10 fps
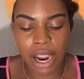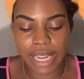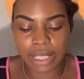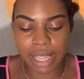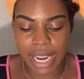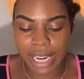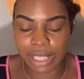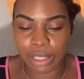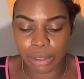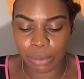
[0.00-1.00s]
All right, so I got a
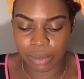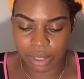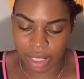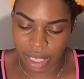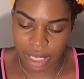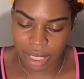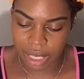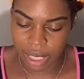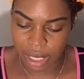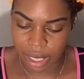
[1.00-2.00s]
new deck
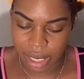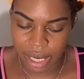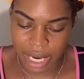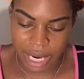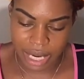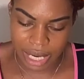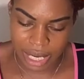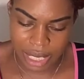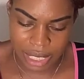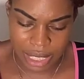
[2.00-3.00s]
here, and it
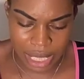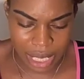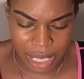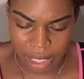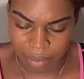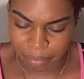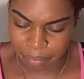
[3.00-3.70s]
is the...